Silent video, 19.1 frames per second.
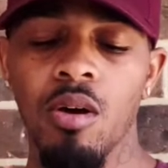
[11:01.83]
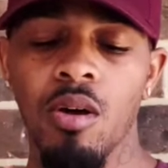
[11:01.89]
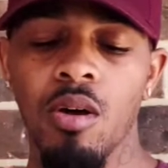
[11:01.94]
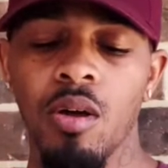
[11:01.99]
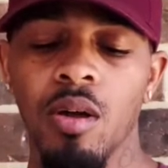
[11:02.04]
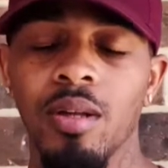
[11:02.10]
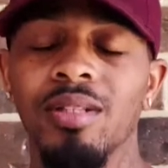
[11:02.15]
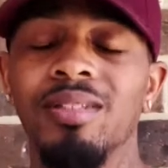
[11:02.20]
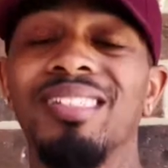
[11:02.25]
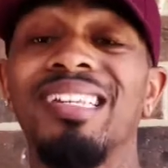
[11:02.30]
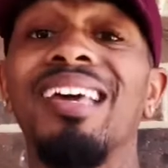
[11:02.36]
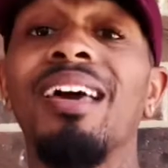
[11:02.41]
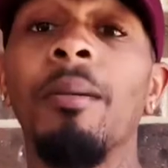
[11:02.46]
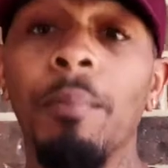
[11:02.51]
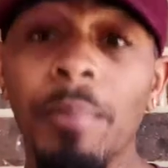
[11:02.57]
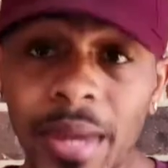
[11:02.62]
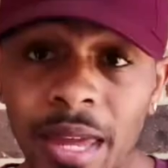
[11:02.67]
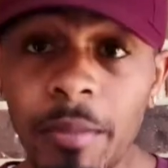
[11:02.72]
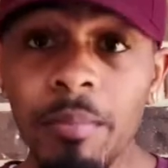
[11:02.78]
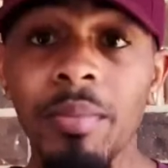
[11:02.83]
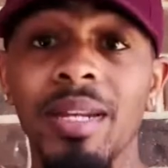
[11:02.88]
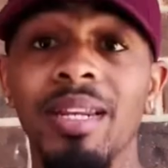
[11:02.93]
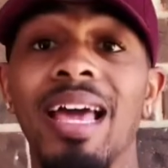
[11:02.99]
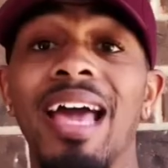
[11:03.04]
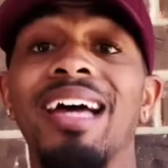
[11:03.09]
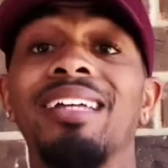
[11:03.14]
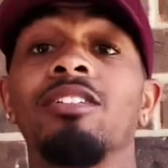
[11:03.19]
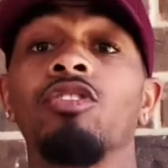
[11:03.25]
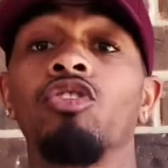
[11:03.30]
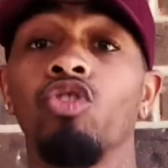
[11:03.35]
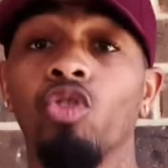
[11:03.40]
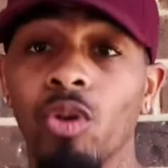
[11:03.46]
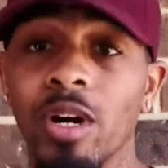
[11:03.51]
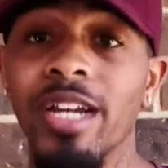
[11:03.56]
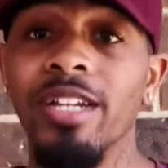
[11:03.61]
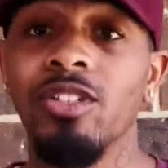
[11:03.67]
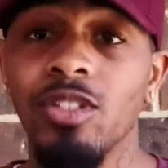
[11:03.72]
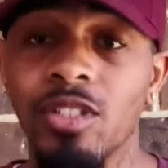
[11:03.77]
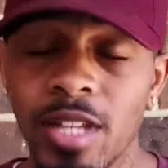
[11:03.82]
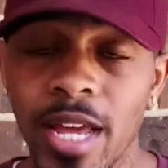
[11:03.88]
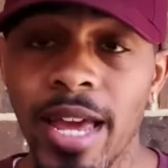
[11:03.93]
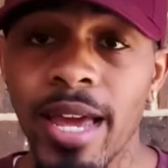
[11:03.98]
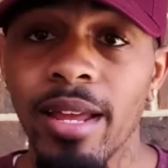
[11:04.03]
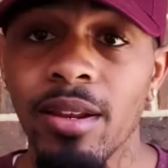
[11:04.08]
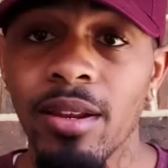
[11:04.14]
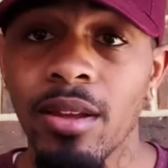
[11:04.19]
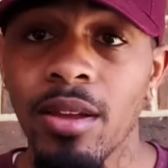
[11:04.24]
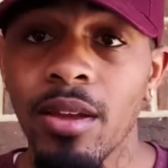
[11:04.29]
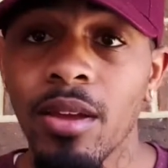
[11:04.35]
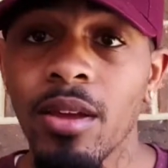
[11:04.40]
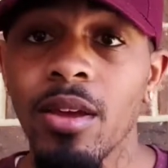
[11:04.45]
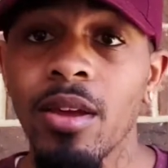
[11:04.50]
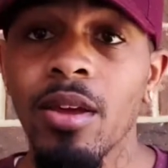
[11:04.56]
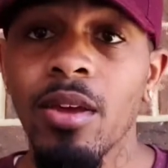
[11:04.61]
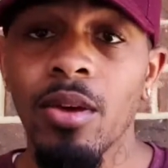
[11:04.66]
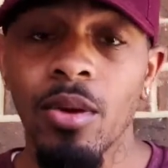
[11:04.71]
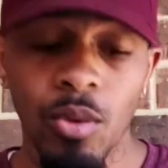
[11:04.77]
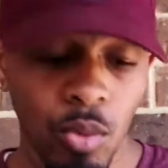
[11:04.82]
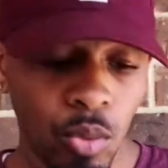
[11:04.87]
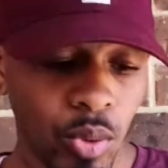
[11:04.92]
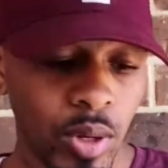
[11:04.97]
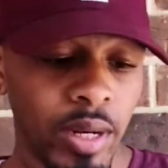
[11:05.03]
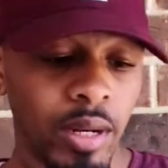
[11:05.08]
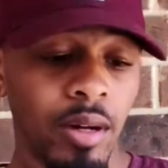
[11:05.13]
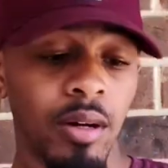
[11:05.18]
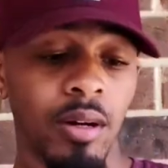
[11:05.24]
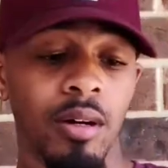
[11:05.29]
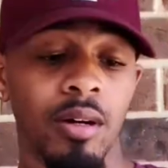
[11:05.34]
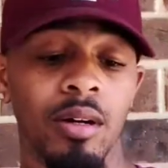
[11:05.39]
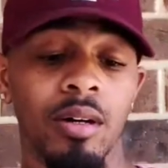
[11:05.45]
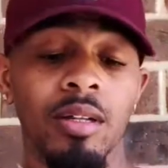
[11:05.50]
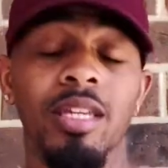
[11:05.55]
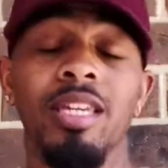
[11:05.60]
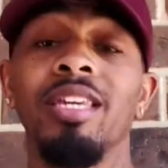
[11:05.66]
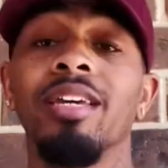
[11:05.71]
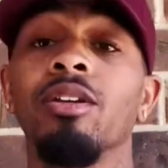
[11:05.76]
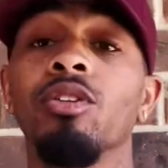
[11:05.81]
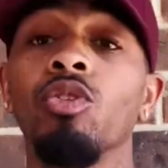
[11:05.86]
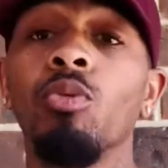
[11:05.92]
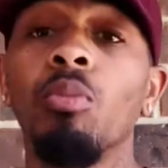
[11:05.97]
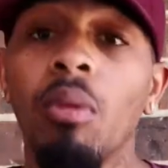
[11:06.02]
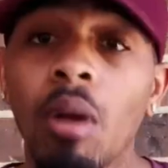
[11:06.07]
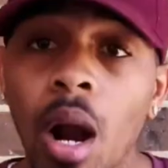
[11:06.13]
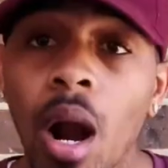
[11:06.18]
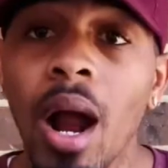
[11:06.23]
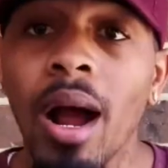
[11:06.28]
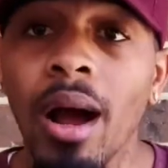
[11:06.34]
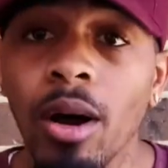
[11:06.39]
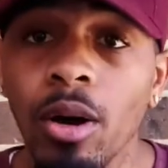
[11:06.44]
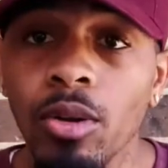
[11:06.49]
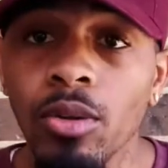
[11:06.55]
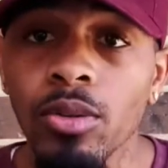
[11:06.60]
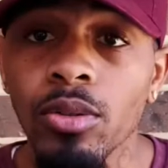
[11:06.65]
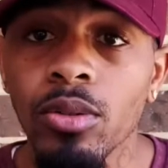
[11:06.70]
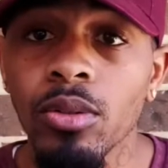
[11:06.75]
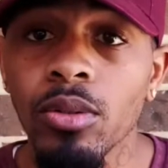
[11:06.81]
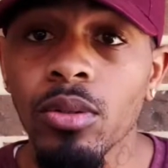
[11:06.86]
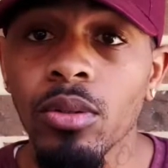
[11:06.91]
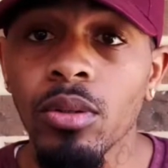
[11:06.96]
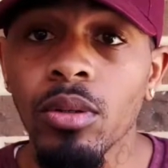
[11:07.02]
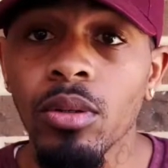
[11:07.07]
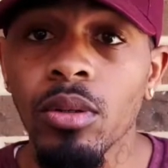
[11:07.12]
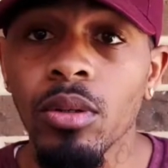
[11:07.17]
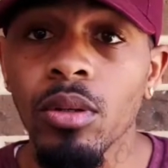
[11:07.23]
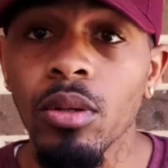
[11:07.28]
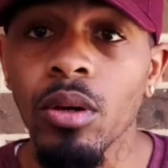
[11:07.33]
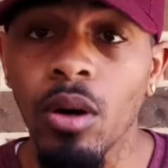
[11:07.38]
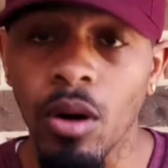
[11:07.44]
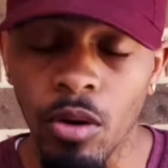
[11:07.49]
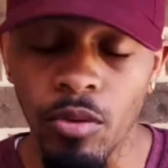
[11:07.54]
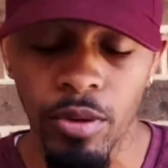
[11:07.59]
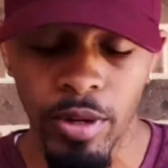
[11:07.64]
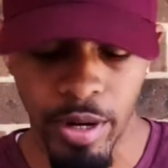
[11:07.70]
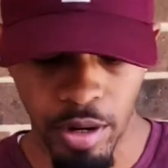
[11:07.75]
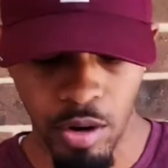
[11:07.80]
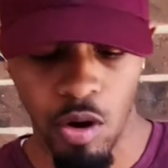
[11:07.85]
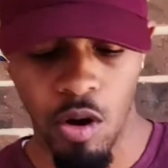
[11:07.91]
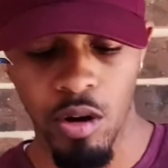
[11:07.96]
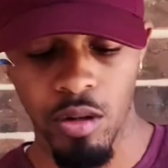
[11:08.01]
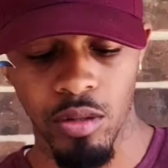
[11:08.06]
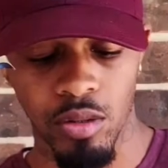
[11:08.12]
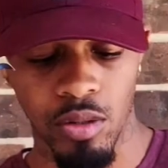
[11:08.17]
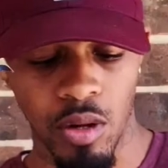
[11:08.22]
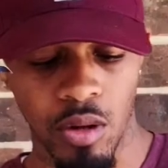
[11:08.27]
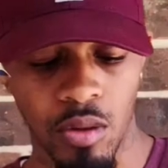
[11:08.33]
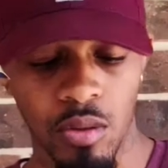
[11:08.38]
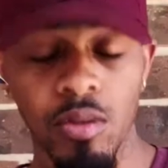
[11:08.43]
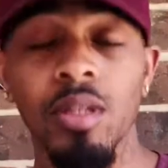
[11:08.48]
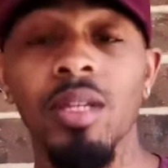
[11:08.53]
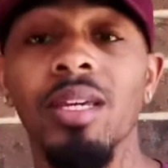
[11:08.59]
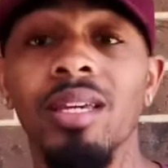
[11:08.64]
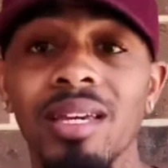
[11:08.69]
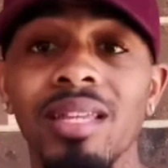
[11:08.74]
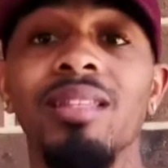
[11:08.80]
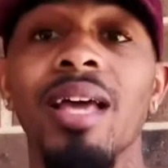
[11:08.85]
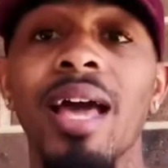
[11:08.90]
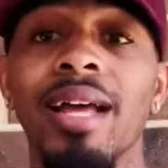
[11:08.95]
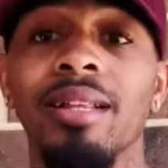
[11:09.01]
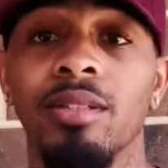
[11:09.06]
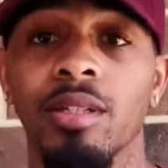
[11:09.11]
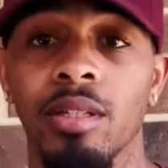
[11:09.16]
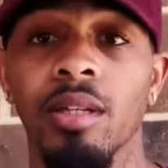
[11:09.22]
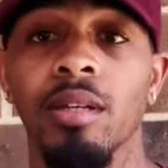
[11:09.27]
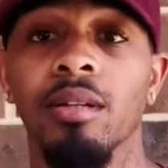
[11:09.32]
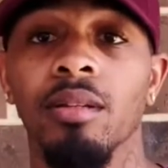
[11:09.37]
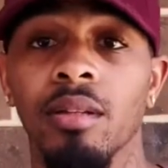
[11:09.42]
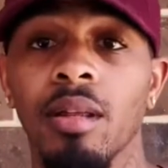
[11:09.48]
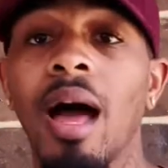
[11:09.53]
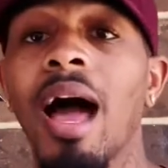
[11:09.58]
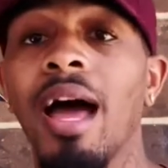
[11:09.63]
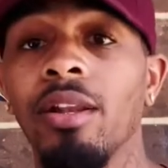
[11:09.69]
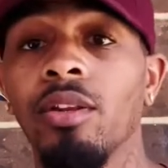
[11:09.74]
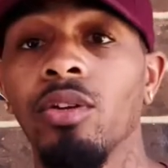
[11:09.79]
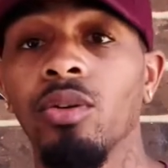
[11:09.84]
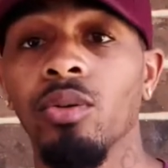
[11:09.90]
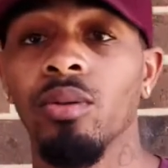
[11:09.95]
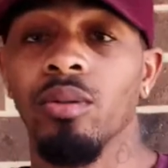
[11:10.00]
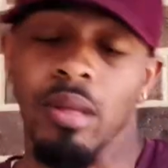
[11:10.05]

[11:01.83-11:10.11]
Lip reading: Sam Pittman has addressed that with Kendall Browse over there at Arkansas. Get that together. I know it.